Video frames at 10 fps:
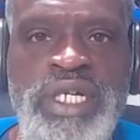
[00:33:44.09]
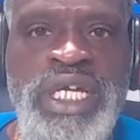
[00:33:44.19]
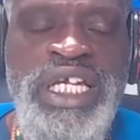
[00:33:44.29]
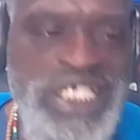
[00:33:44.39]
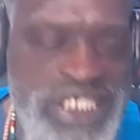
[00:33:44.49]

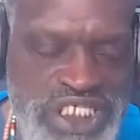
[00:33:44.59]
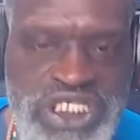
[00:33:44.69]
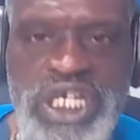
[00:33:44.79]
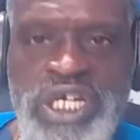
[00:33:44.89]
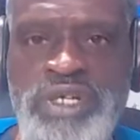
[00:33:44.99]
it
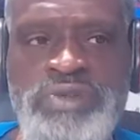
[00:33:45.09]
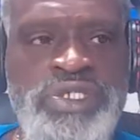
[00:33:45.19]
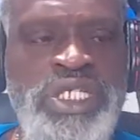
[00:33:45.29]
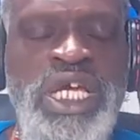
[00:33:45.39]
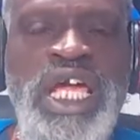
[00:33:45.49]
shields,
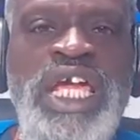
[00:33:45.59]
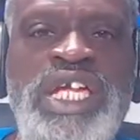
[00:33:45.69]
it